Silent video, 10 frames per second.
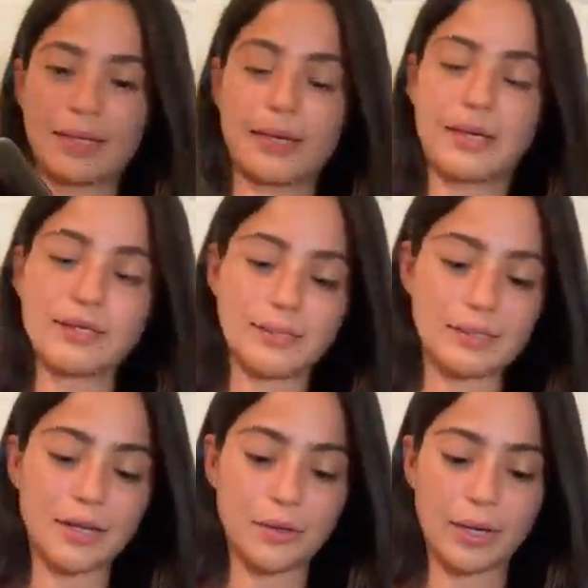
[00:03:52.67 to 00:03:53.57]
clients,
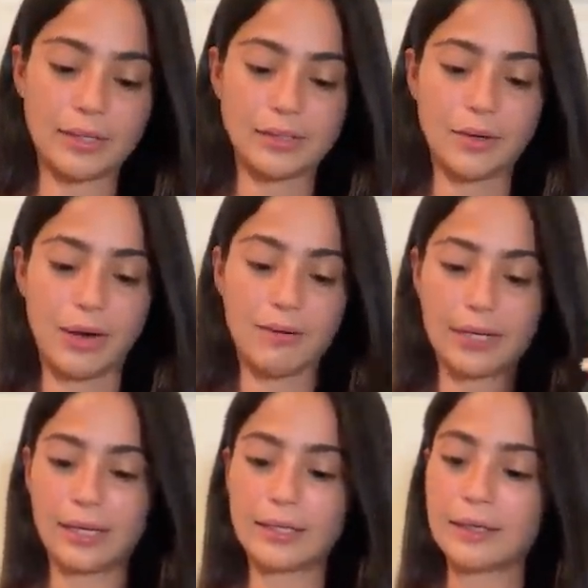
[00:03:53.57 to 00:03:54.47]
let you guys know how I
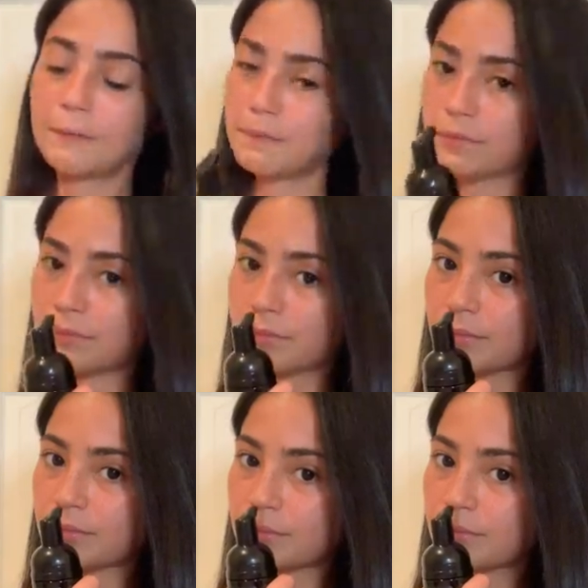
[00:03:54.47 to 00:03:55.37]
like it.
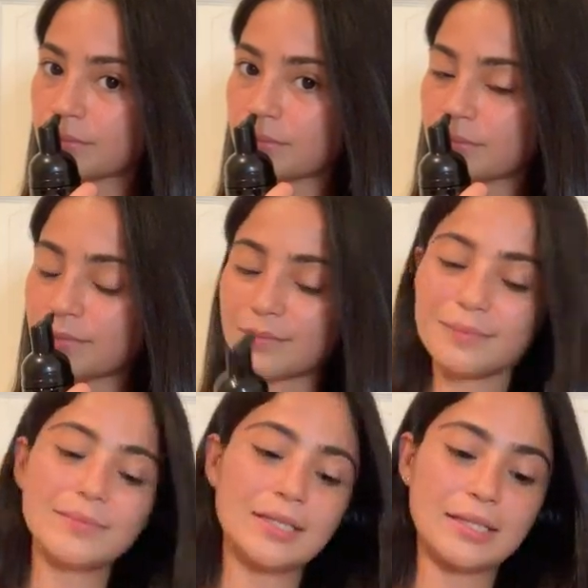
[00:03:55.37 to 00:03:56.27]

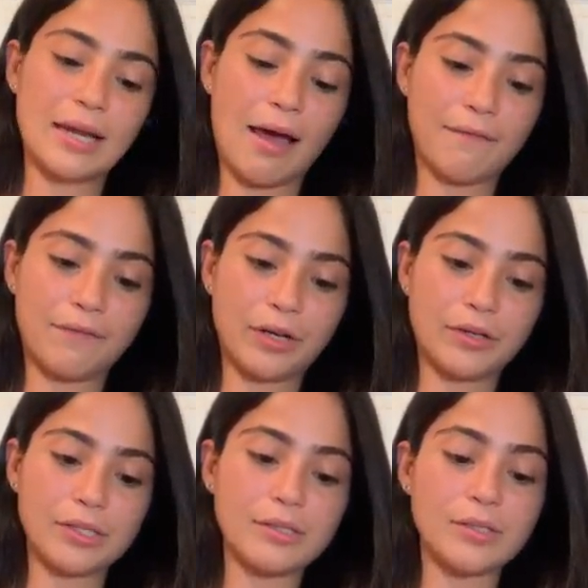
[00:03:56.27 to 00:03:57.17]
It doesn't have
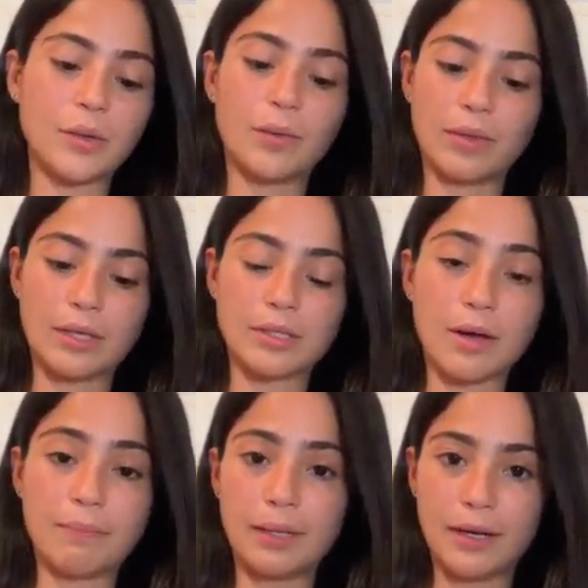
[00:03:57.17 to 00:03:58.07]
fragrance, so that's
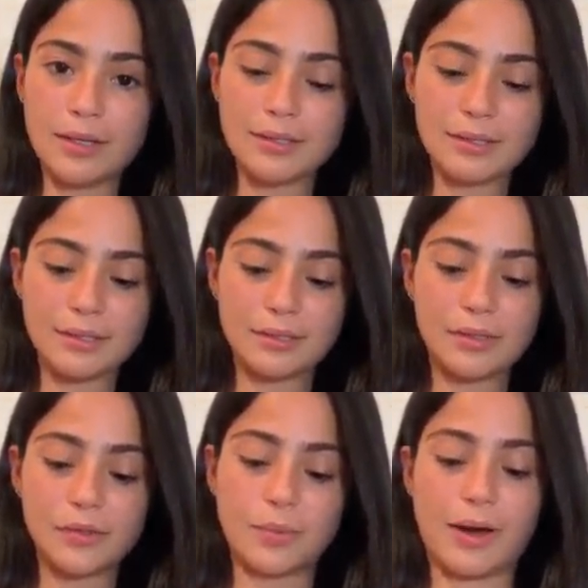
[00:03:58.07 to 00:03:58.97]
a plus.
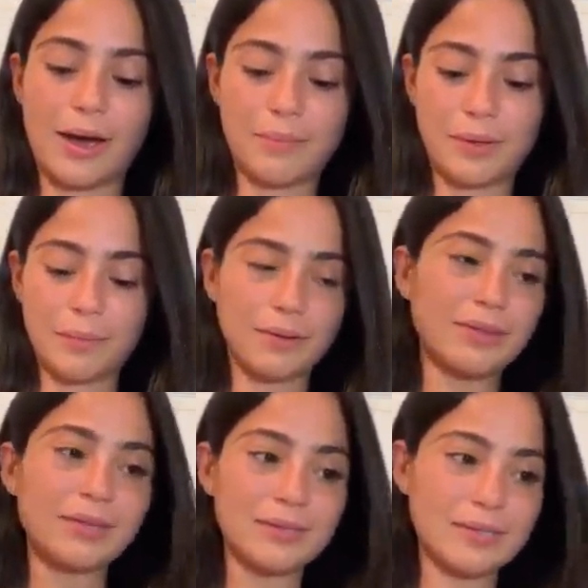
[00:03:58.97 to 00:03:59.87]
Super happy
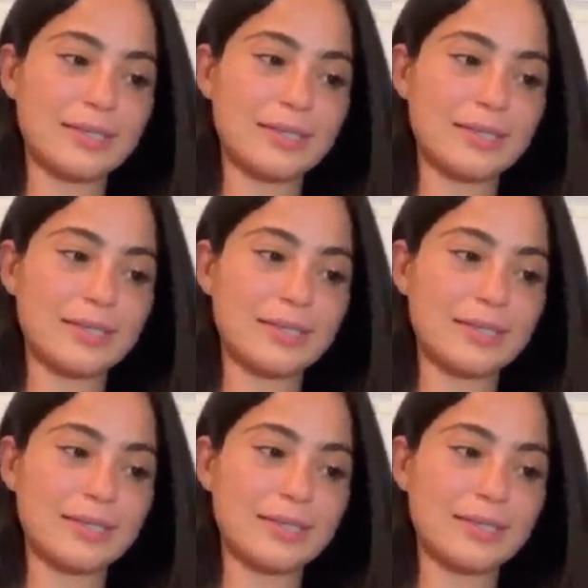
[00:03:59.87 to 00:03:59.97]
about this.